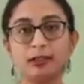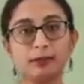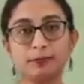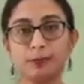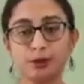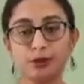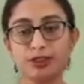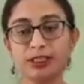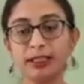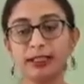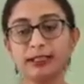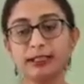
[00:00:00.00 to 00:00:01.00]
produce
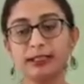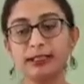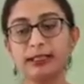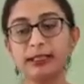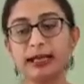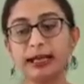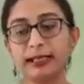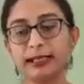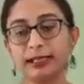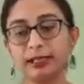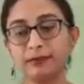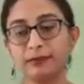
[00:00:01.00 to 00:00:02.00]
that, and
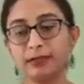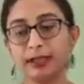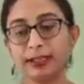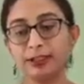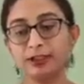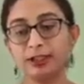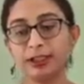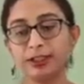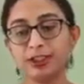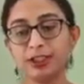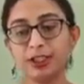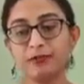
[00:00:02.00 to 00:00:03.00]
again we will isolate the
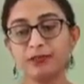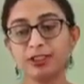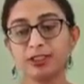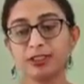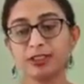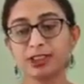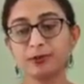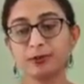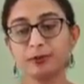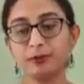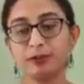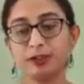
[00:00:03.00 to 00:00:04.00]
gene which is
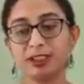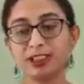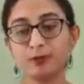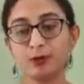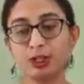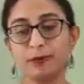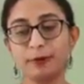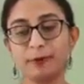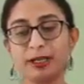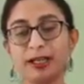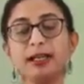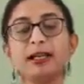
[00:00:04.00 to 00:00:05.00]
responsible for this
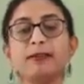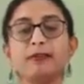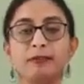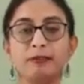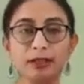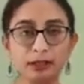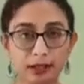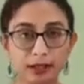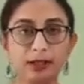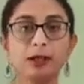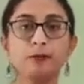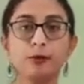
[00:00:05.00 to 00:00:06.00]
polypeptide. We will
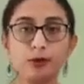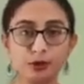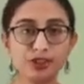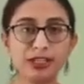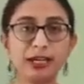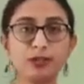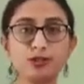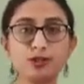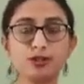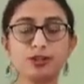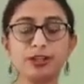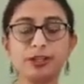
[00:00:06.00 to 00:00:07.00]
produce that also
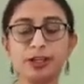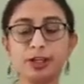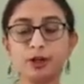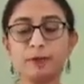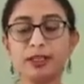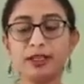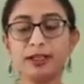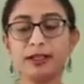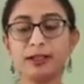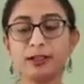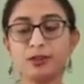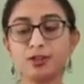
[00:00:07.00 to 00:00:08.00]
using recombinant DNA
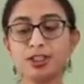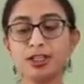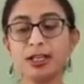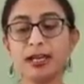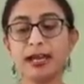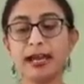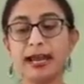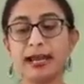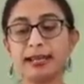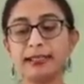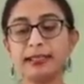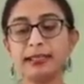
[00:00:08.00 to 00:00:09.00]
technology,
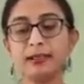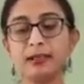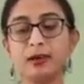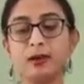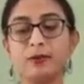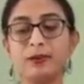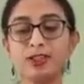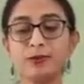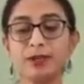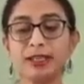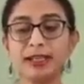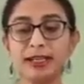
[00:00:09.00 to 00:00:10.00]
and then once
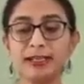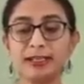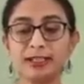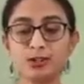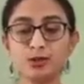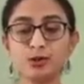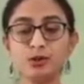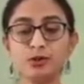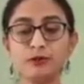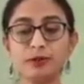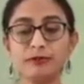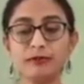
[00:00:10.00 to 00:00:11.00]
we get these two,
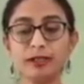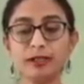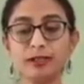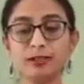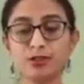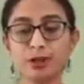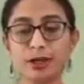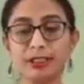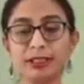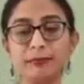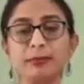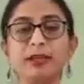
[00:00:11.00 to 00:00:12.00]
we will join
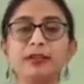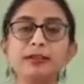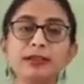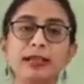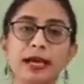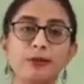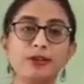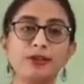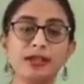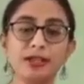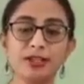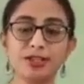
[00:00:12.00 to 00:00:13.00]
them in the laboratory
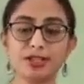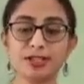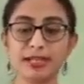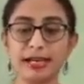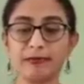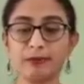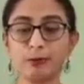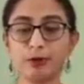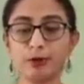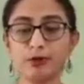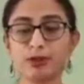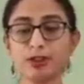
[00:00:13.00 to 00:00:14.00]
conditions and we
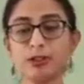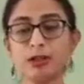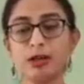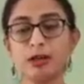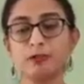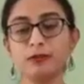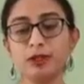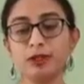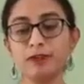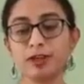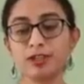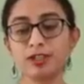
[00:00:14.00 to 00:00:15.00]
produce the fully
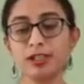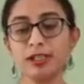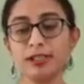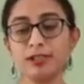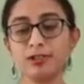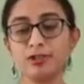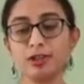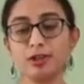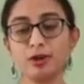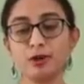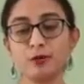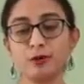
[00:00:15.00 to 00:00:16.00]
functional insulin
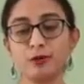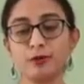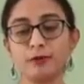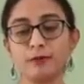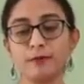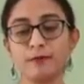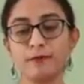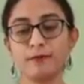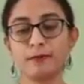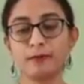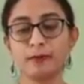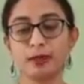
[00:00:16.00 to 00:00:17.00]
hormone.
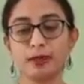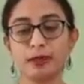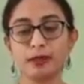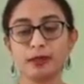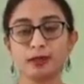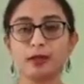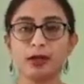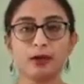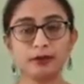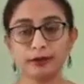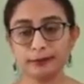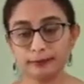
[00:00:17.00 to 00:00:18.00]

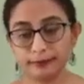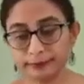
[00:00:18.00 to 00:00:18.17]
Okay.